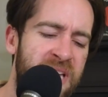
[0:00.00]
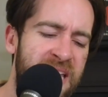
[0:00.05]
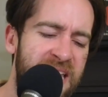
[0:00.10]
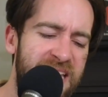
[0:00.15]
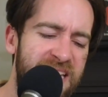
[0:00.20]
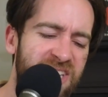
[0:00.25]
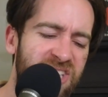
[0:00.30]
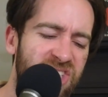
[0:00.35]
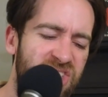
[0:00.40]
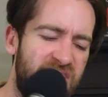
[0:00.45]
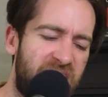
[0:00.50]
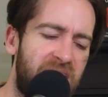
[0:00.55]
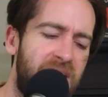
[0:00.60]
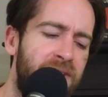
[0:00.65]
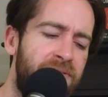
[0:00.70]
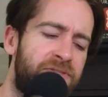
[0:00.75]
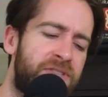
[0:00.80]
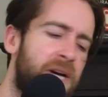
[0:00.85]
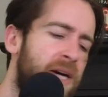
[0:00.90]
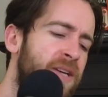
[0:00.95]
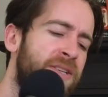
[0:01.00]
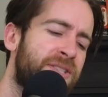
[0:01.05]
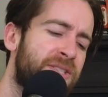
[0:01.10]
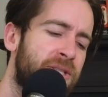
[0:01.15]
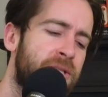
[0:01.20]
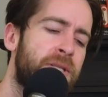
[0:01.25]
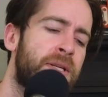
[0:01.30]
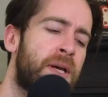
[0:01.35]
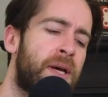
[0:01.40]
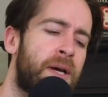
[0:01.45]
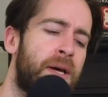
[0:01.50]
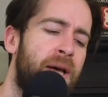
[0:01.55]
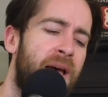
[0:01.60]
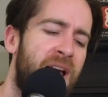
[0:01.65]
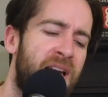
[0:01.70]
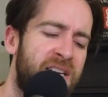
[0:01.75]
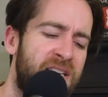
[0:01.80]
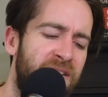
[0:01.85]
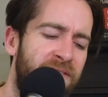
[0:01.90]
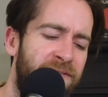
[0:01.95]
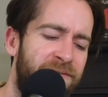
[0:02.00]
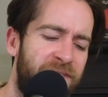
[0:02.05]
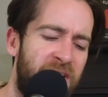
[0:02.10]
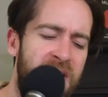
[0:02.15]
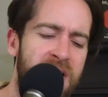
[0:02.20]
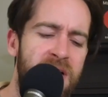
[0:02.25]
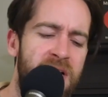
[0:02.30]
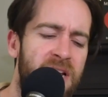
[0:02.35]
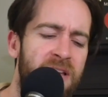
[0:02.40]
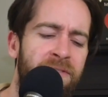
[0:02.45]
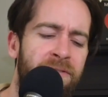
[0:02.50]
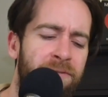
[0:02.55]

He saved us, and he finally